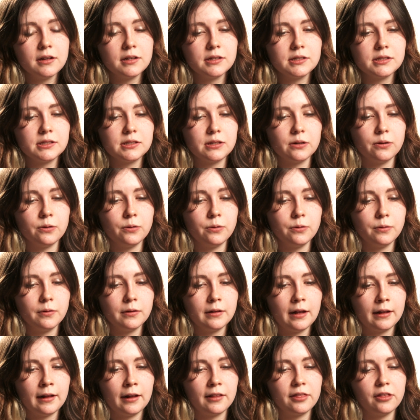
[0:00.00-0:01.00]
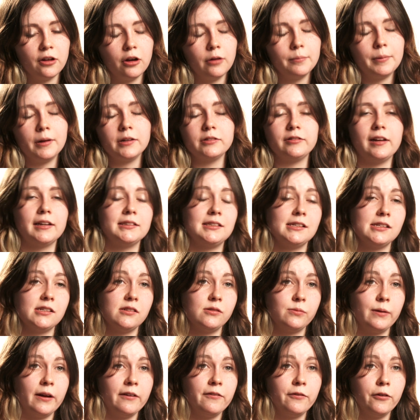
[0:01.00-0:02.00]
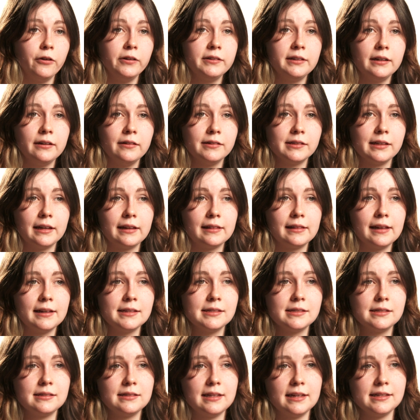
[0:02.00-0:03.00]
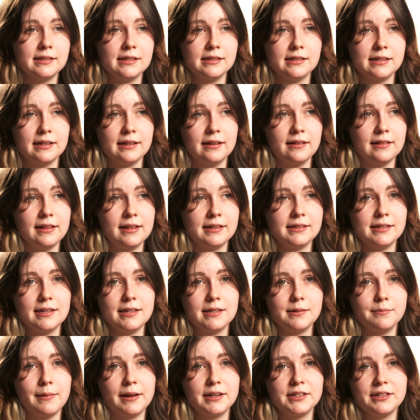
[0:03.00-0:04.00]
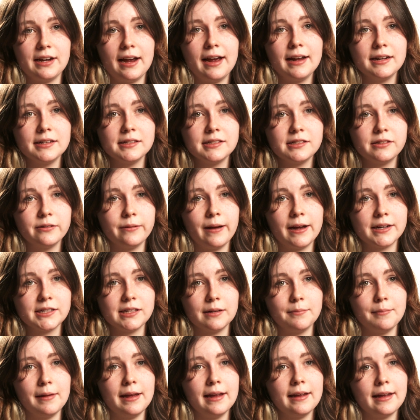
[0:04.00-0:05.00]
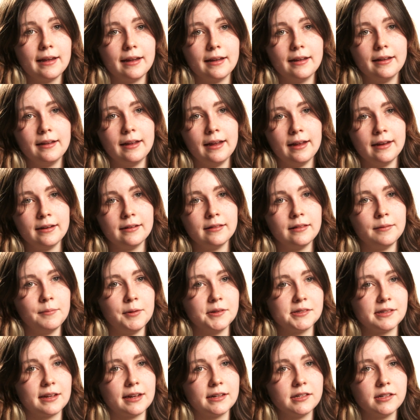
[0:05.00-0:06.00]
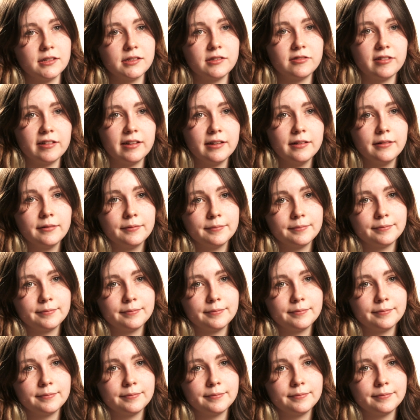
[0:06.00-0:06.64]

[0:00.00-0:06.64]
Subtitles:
So I thought about transitions quite forte. I was like, this is it. This is my chance to actually make it in the music industry.